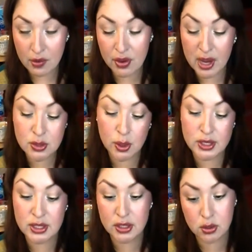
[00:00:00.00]
if you guys
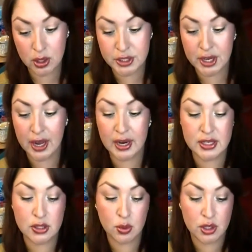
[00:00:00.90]
want to see a swatch again I
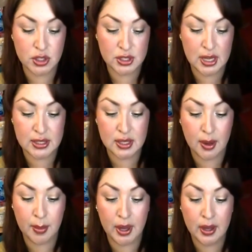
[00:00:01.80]
did swatch this last
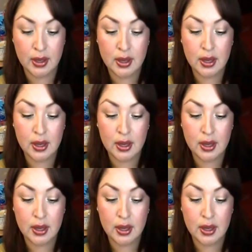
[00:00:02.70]
time but